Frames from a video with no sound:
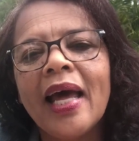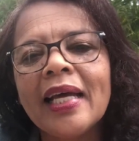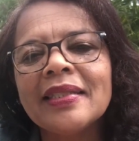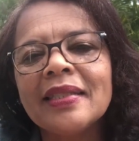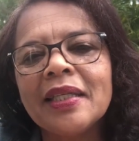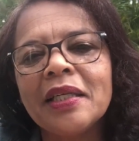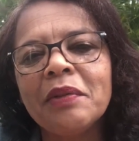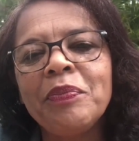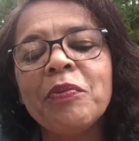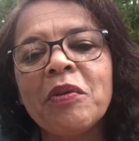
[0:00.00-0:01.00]
as
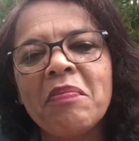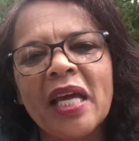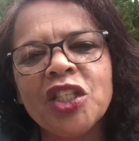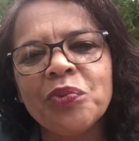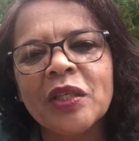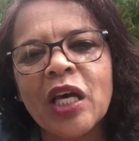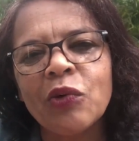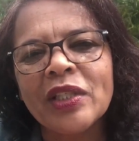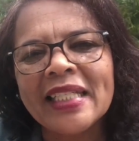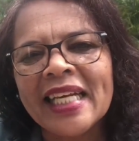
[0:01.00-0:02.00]
the people management
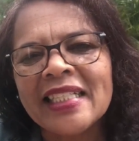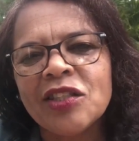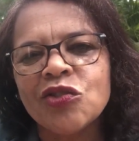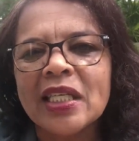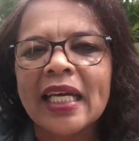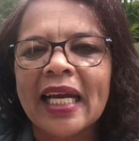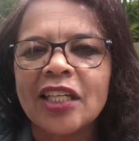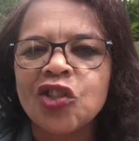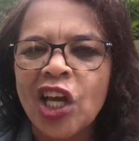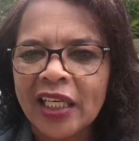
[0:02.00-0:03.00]
coordinator, and you say,
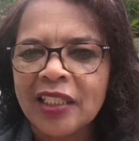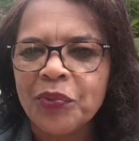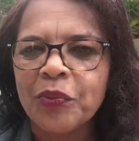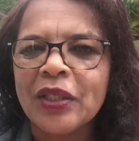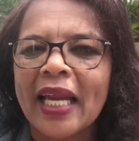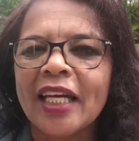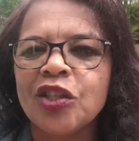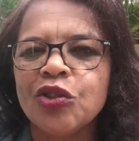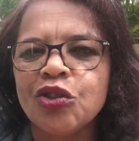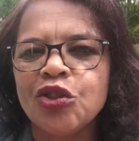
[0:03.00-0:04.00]
right, Sharon, we would
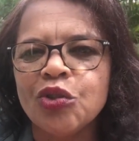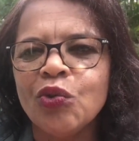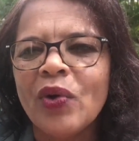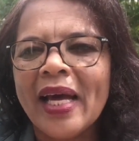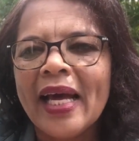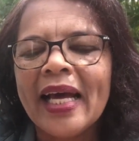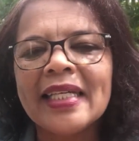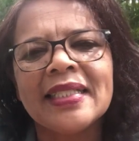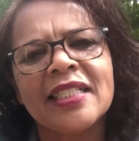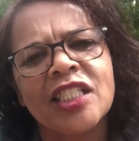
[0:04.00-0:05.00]
like you to do
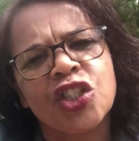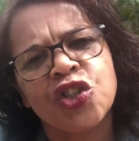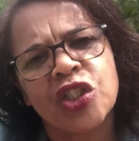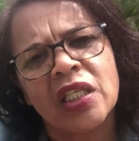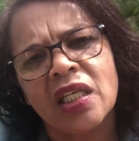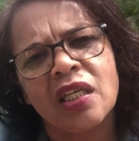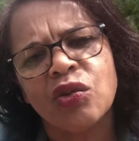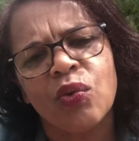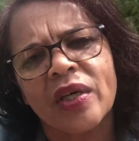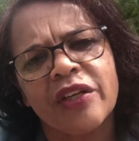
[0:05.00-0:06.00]
a
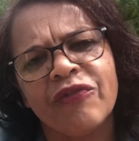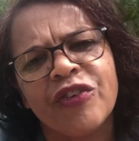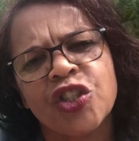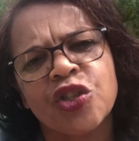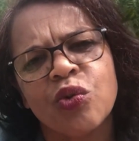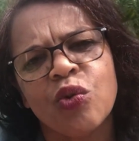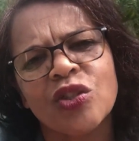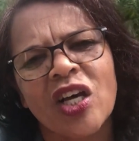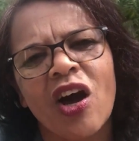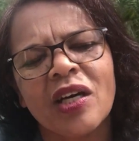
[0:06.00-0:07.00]
session or a refresher
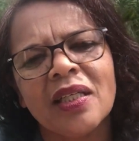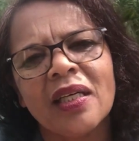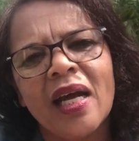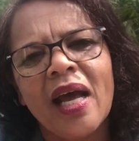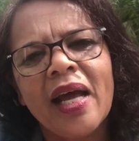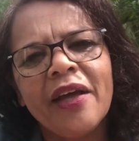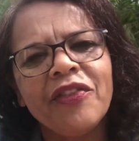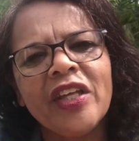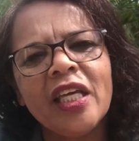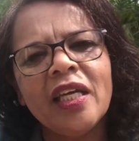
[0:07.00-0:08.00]
course on
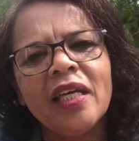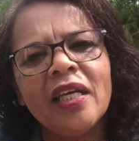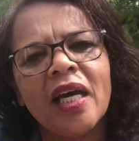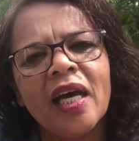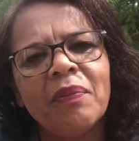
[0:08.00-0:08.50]
the